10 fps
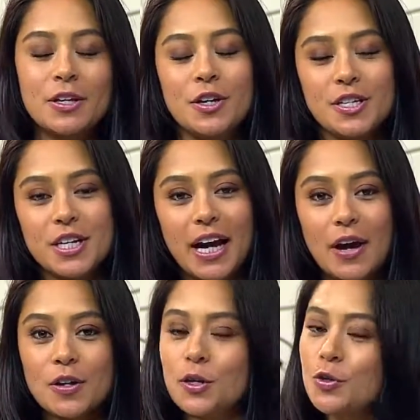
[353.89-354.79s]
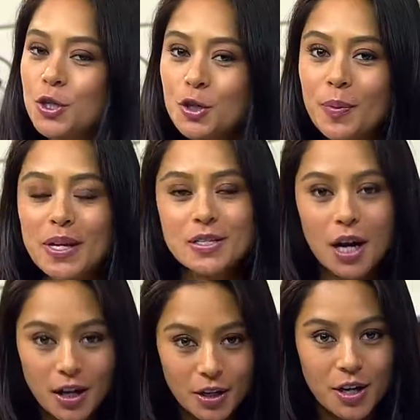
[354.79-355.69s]
you can check out
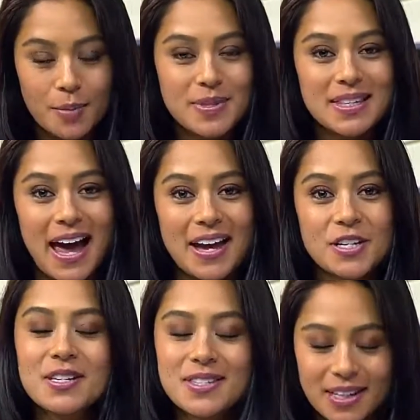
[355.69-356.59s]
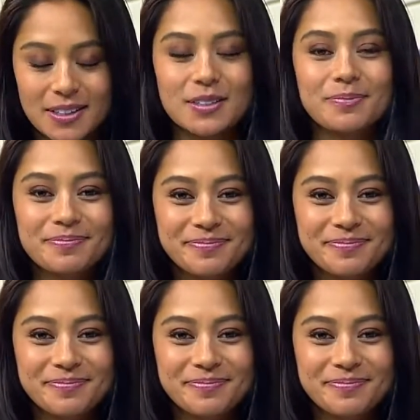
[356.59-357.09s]
youtube.com/signal.